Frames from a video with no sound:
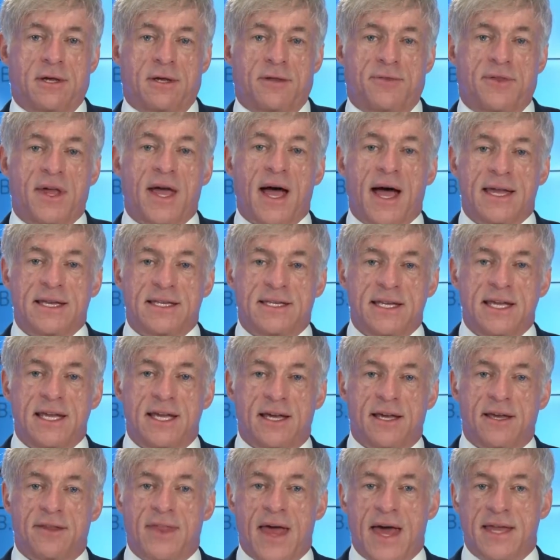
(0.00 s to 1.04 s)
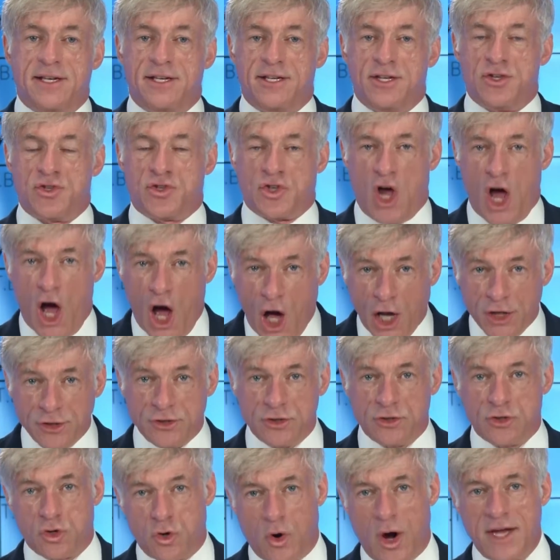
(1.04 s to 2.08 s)
The idea that it is
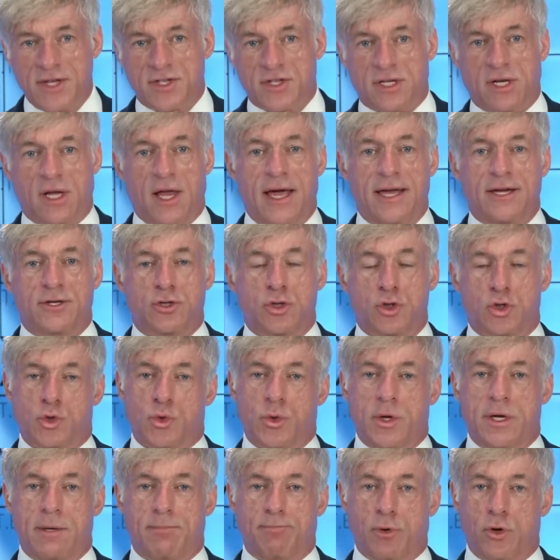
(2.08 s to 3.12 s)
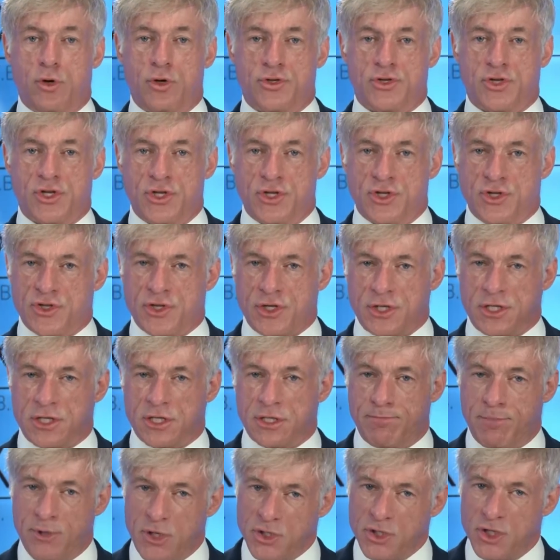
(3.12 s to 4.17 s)
un-Christ-like to treat a person
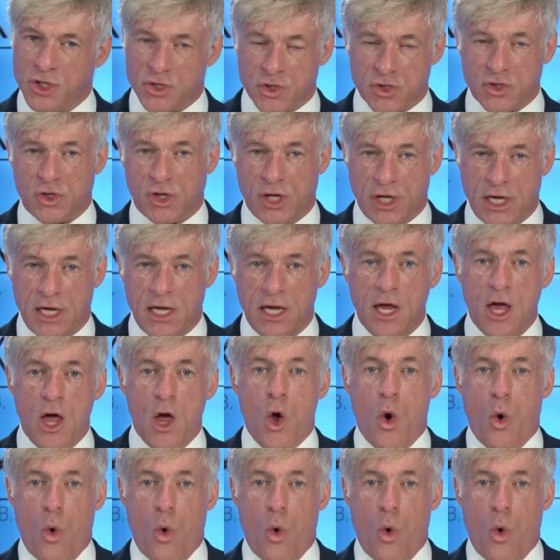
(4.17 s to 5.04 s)
suspiciously